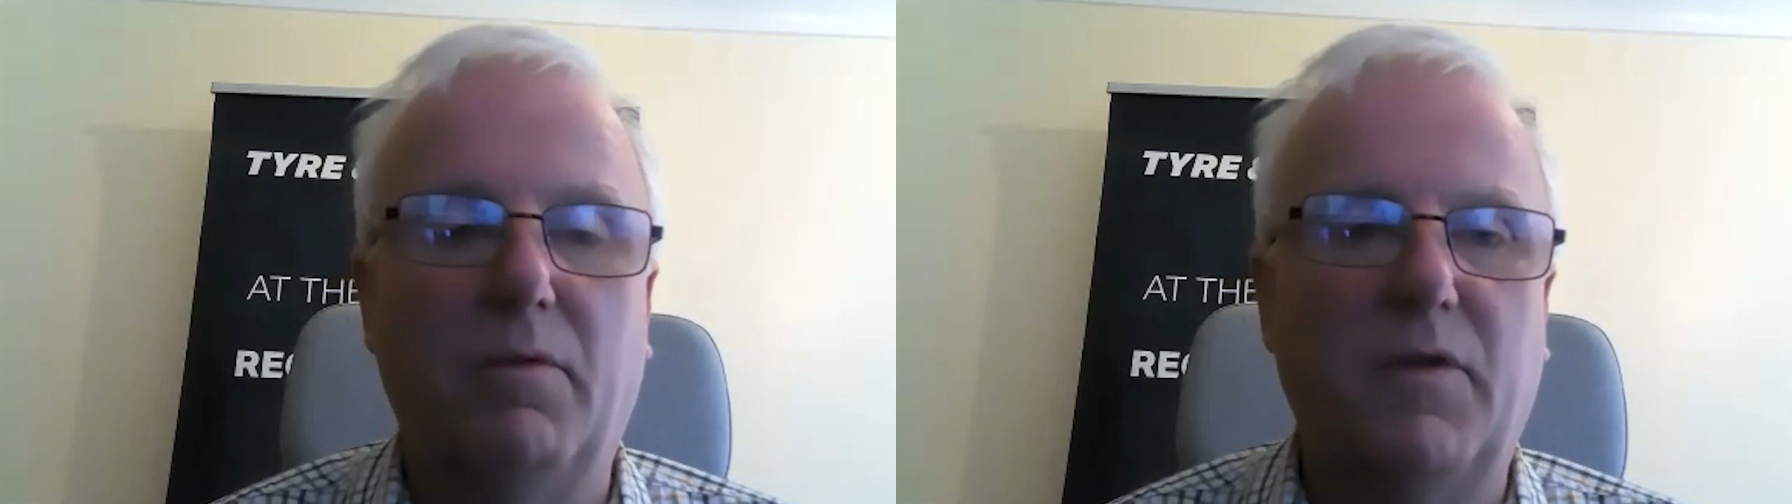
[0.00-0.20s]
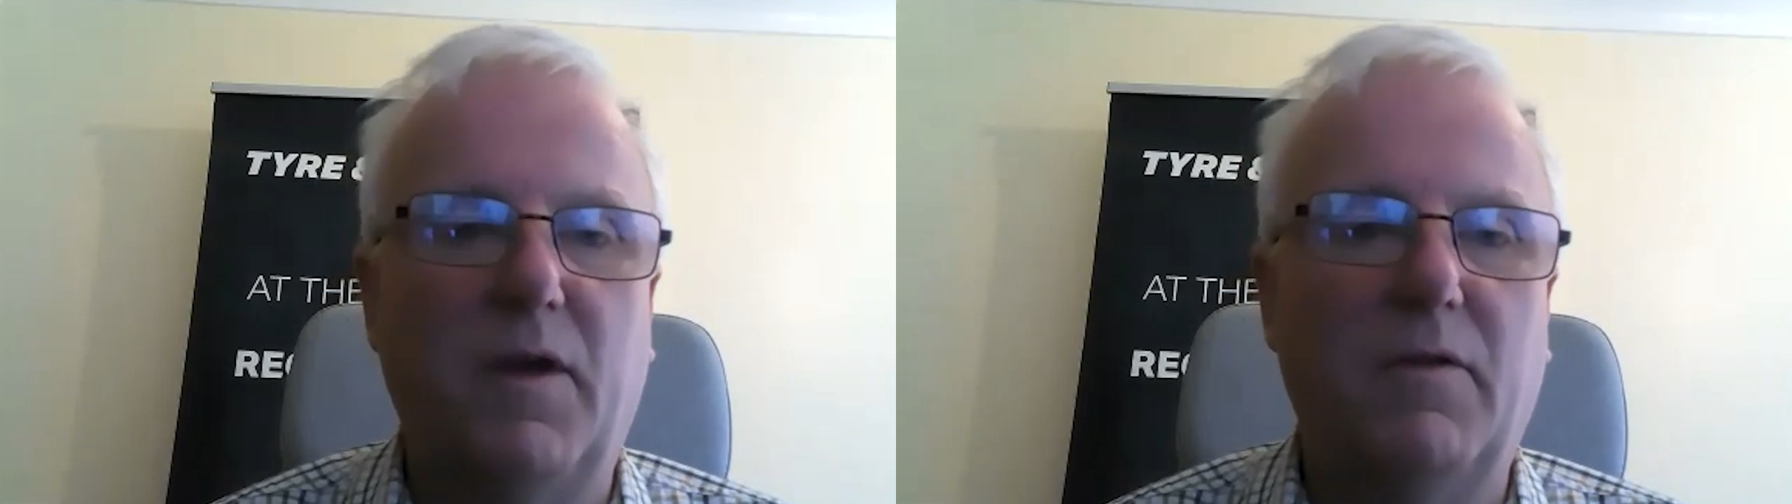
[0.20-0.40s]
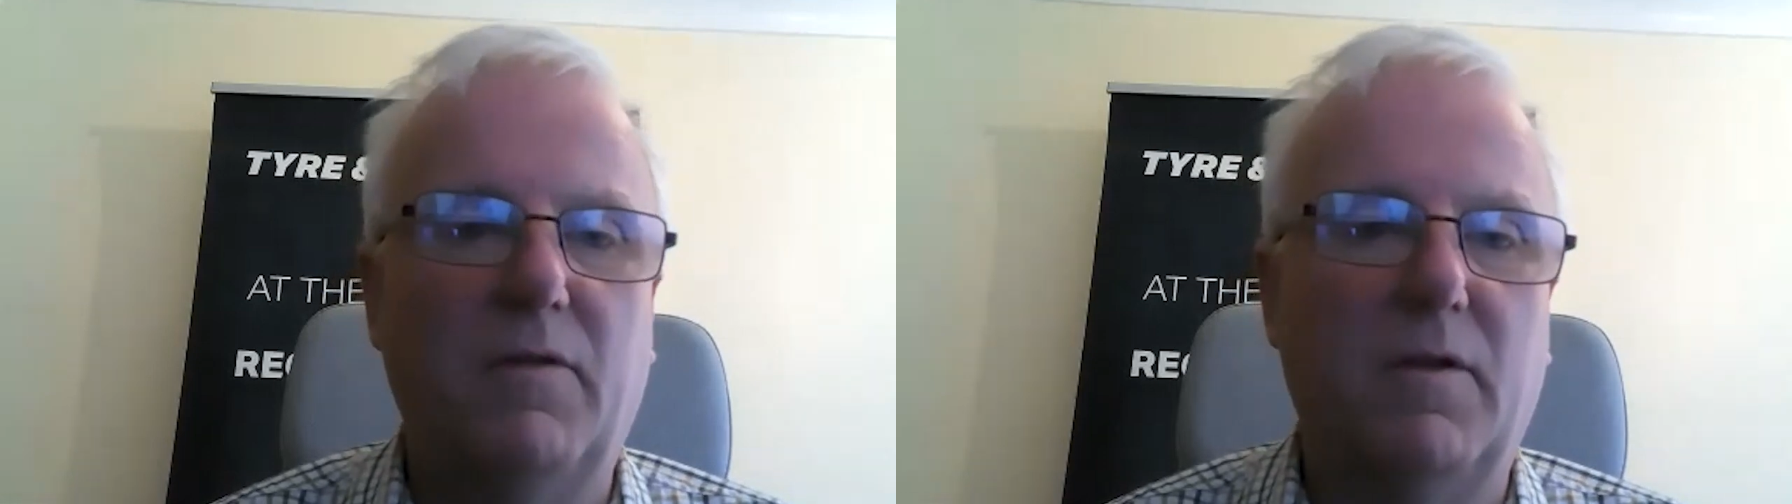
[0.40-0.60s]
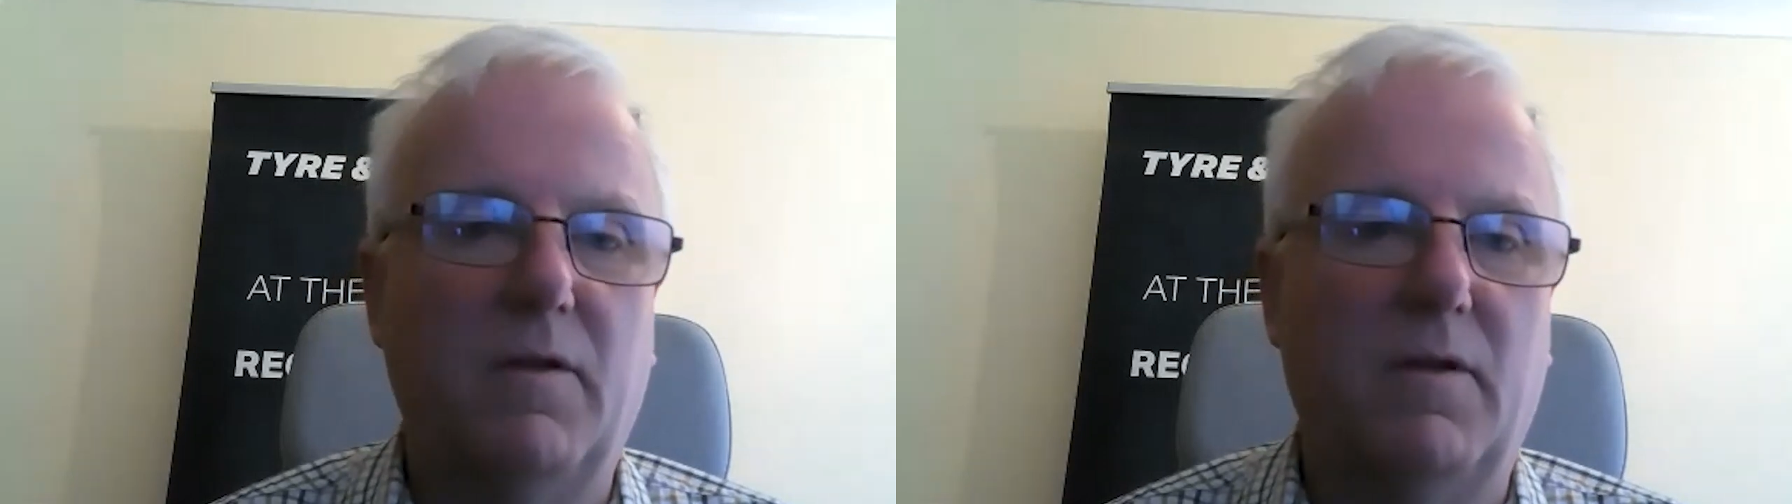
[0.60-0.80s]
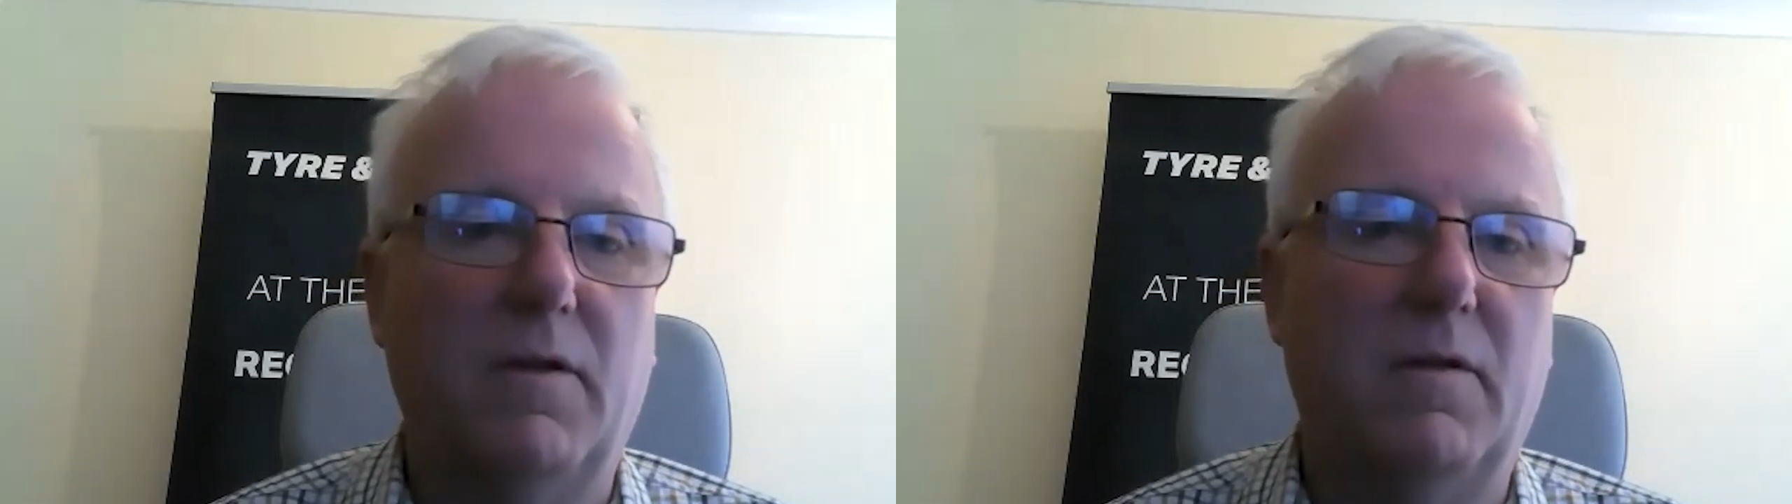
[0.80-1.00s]
process
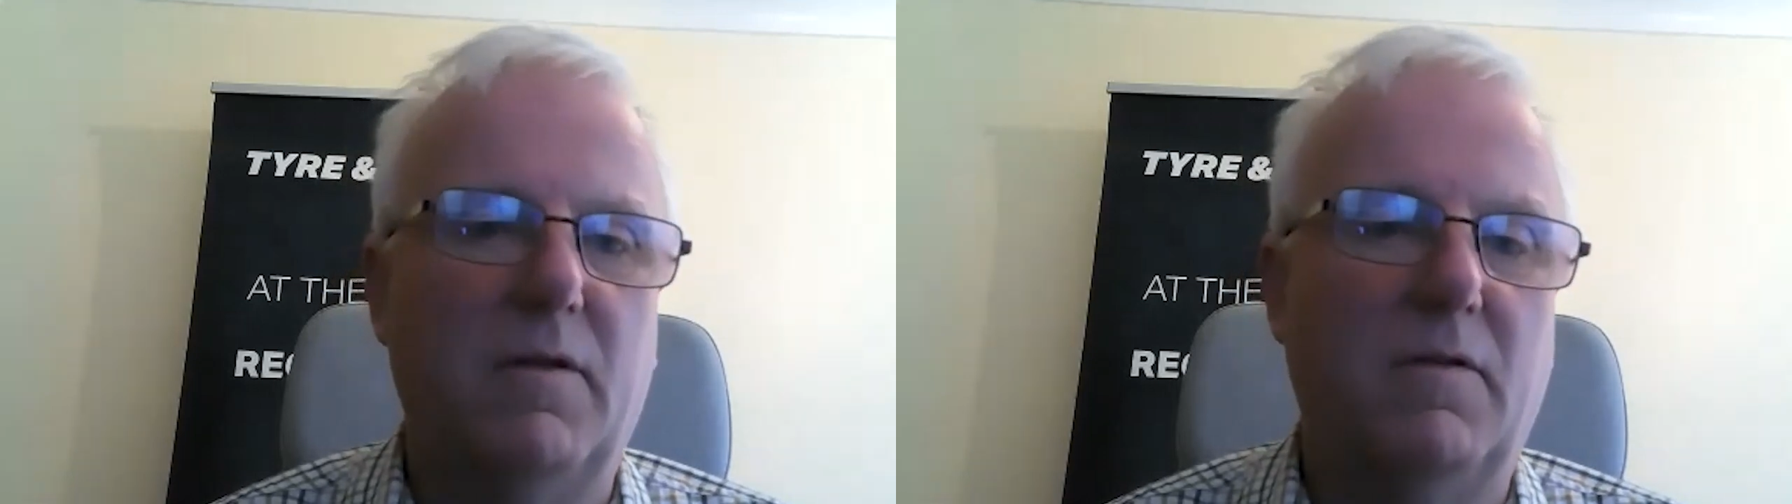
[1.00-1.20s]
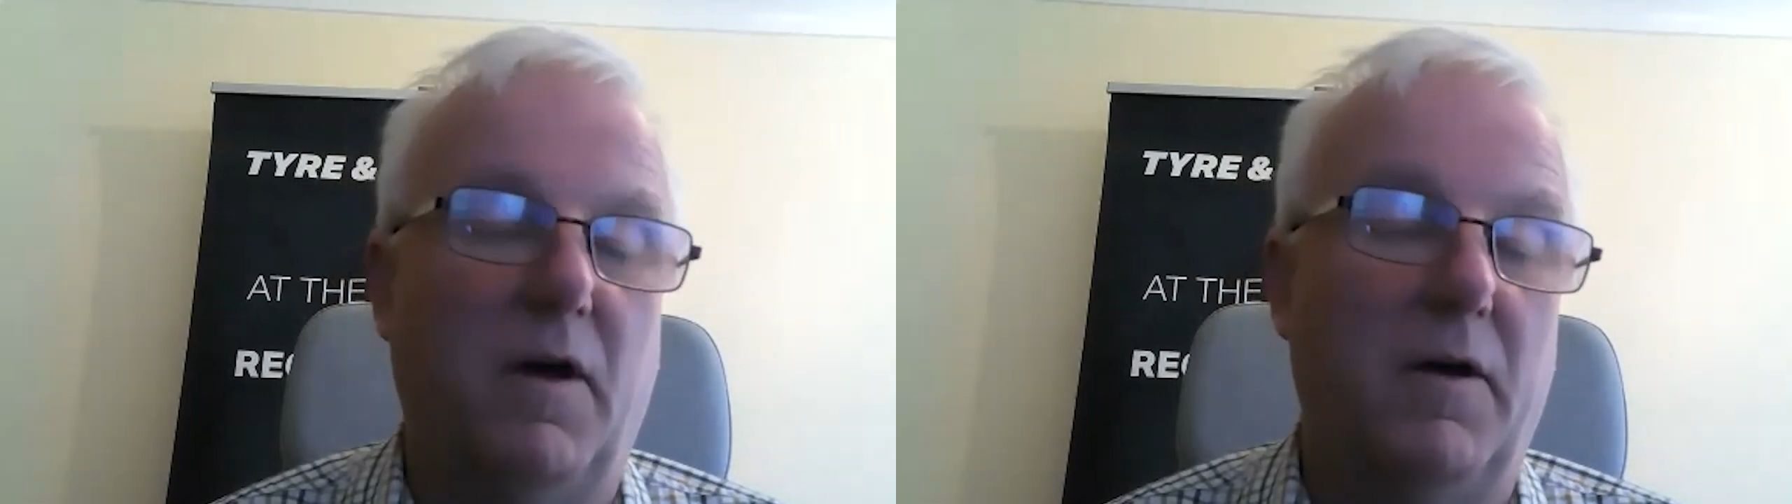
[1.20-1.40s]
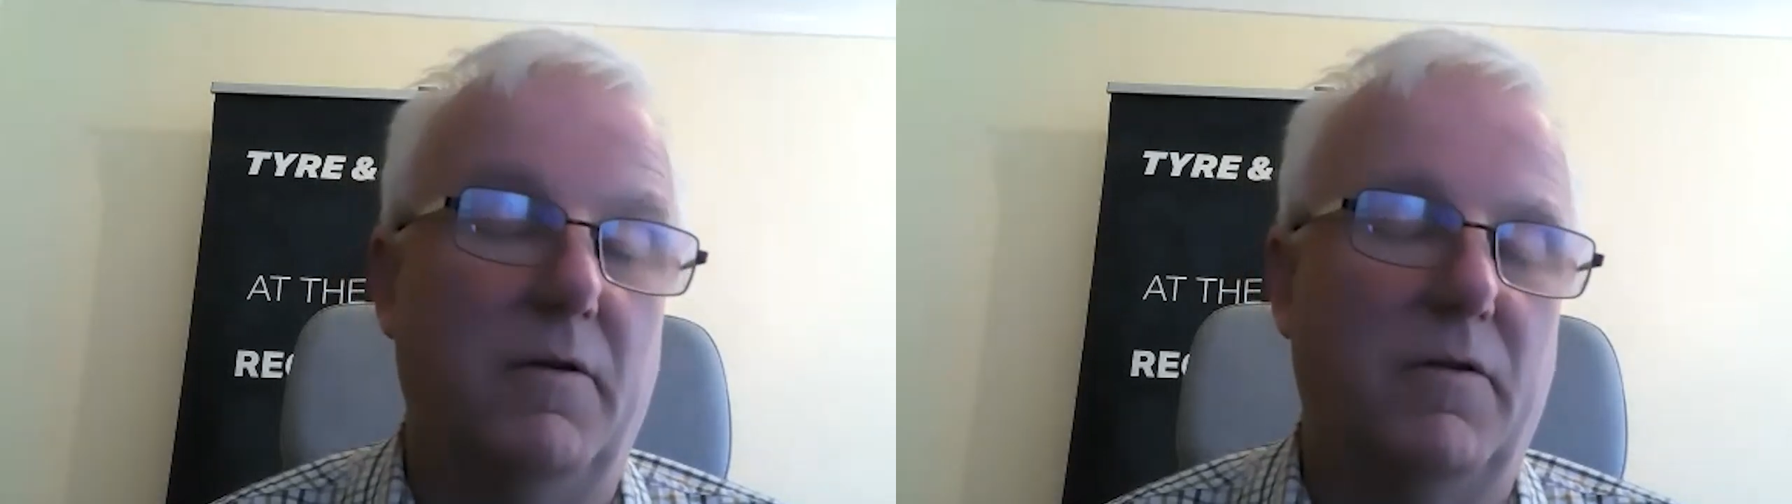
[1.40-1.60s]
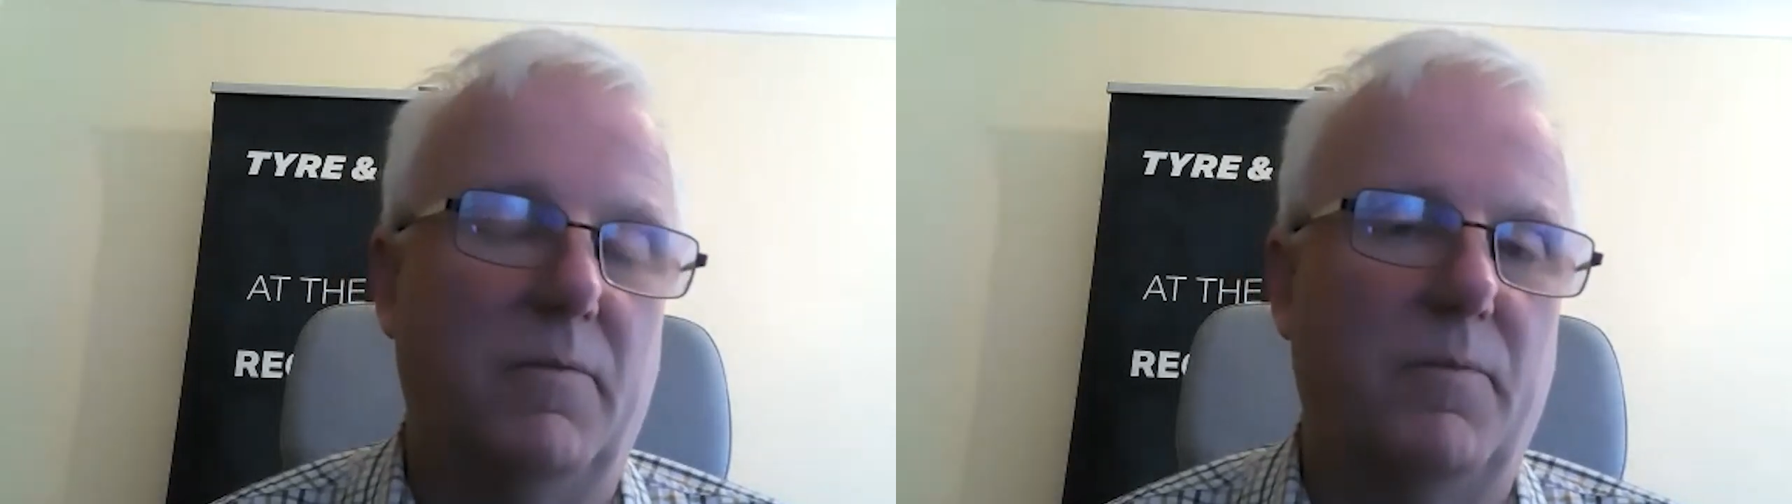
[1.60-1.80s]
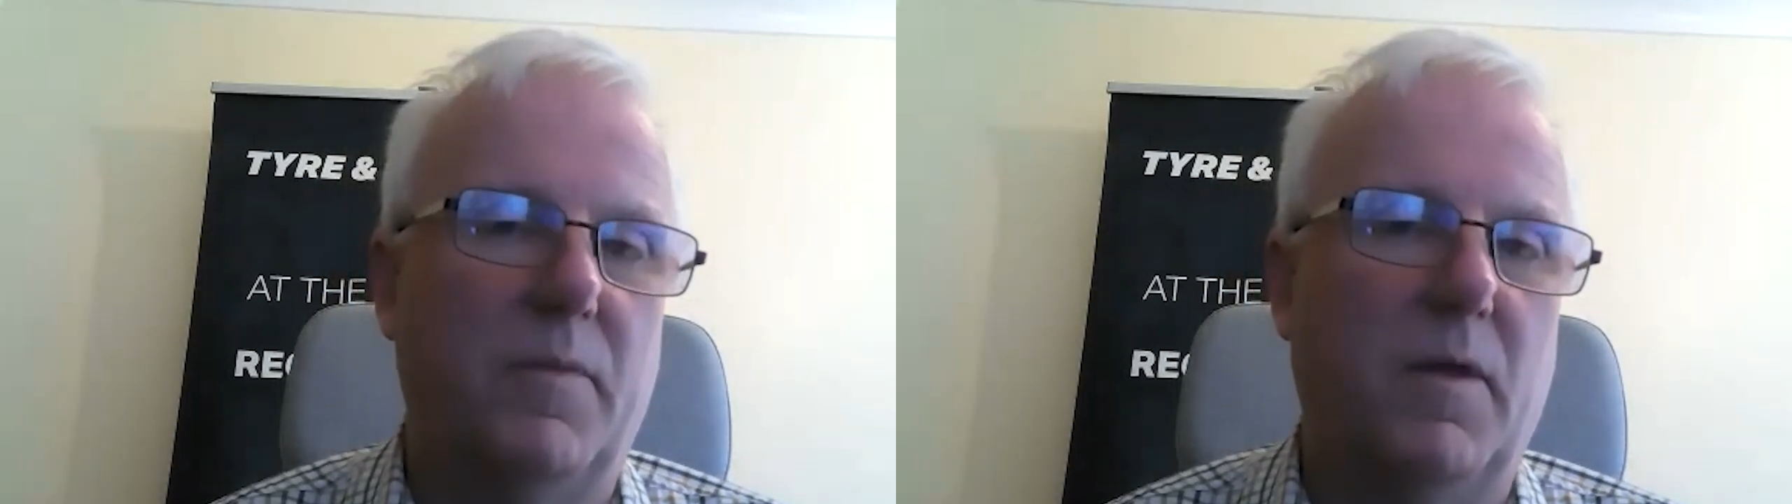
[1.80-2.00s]
the tires.